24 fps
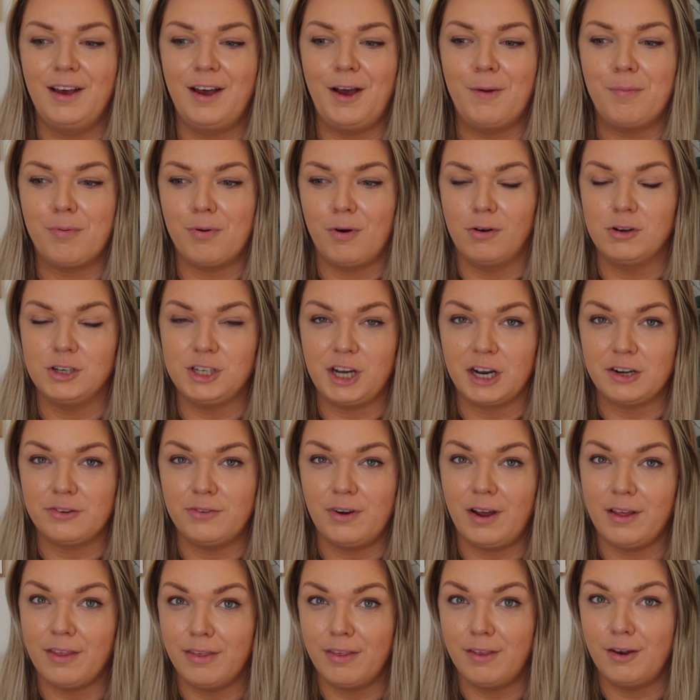a project
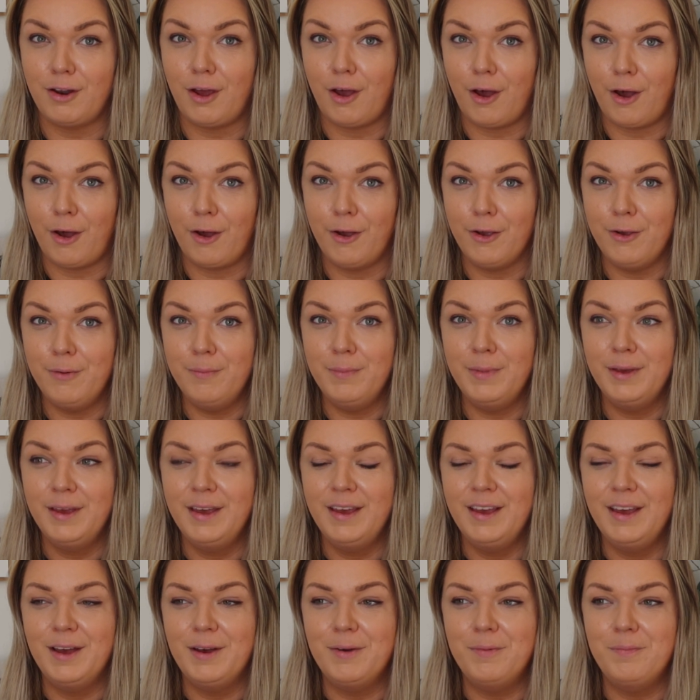rather than a home.
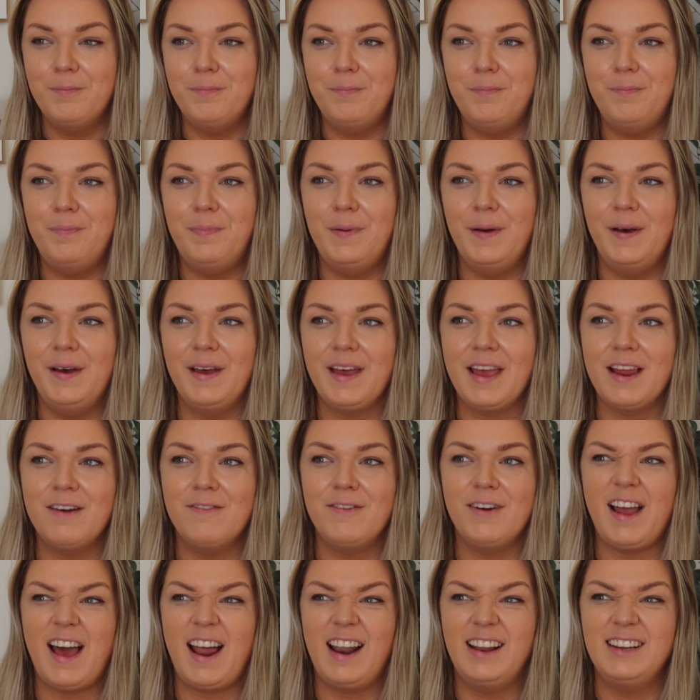But in
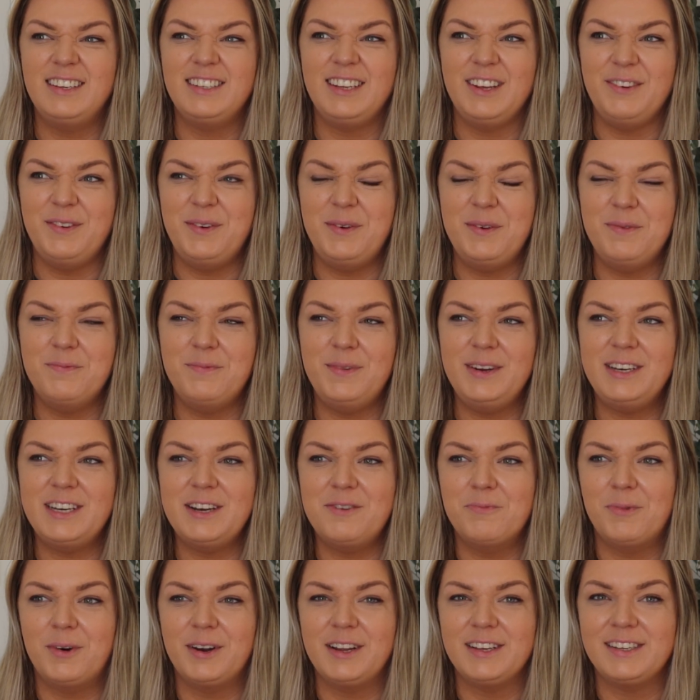reality, we
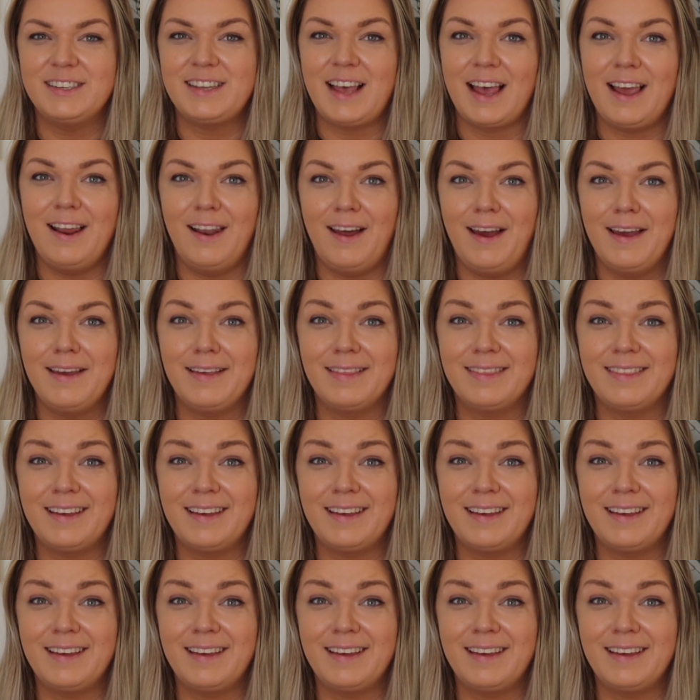didn't want to say like,